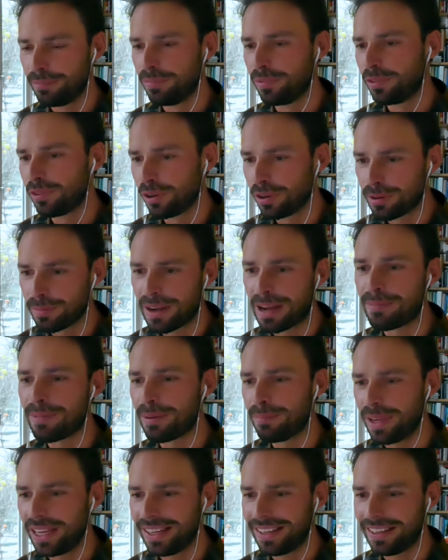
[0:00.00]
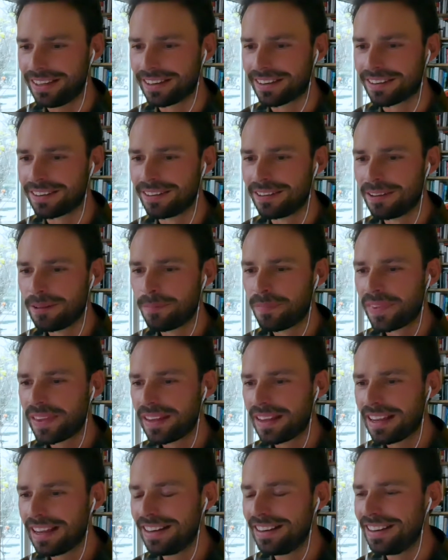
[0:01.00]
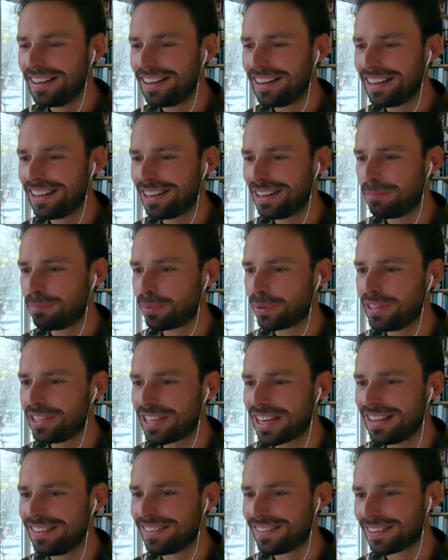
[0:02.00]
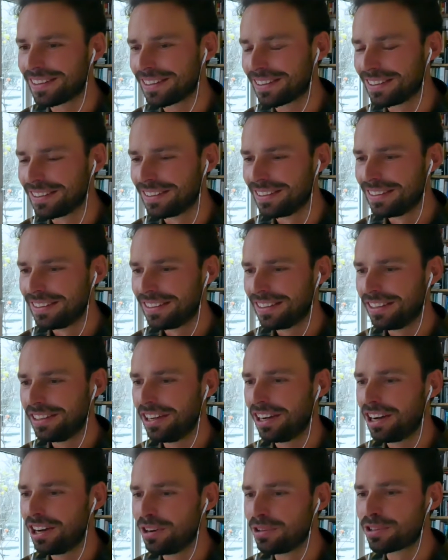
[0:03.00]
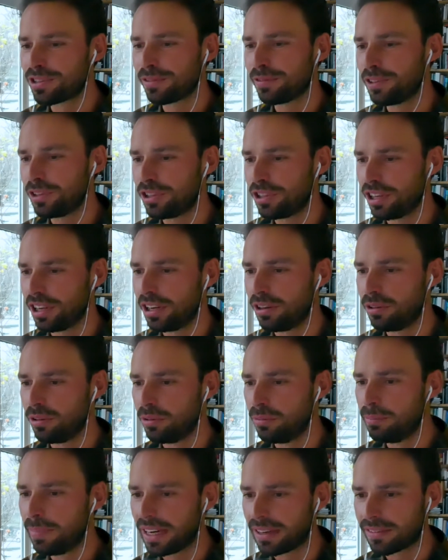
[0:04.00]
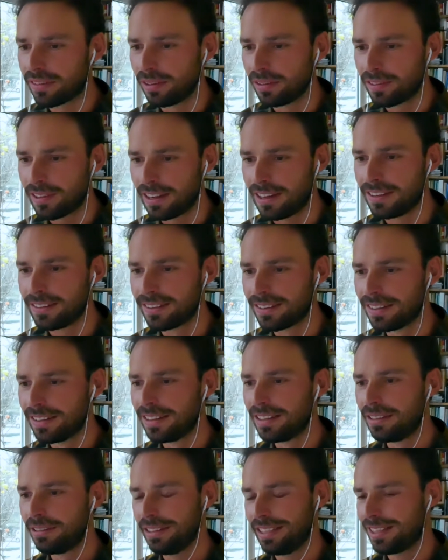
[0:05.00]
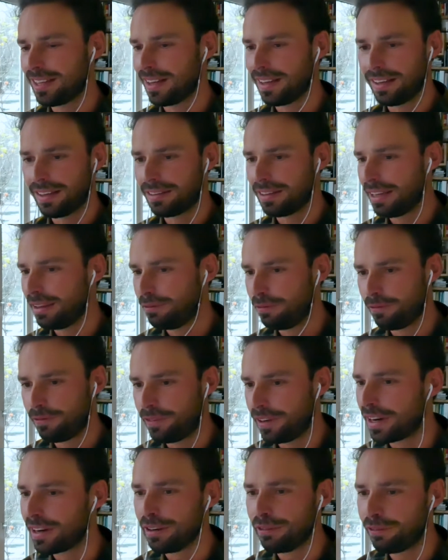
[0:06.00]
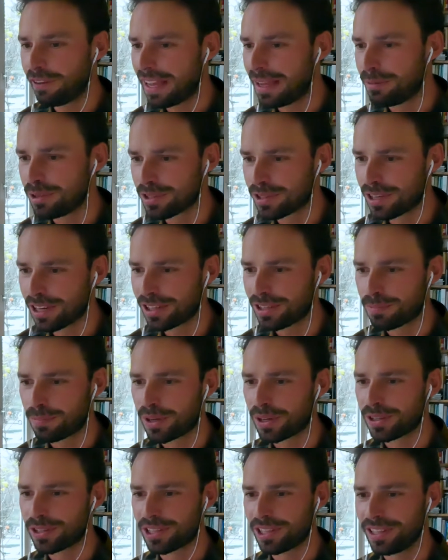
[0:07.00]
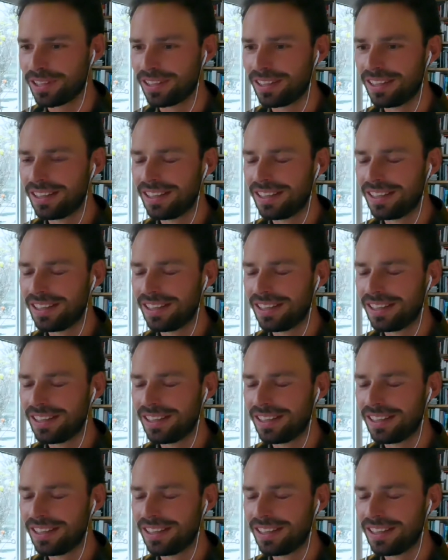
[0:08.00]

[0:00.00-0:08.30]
talk about my big year. And the presenter, the host of the show, Umberto Tan, is like a very famous Dutch person.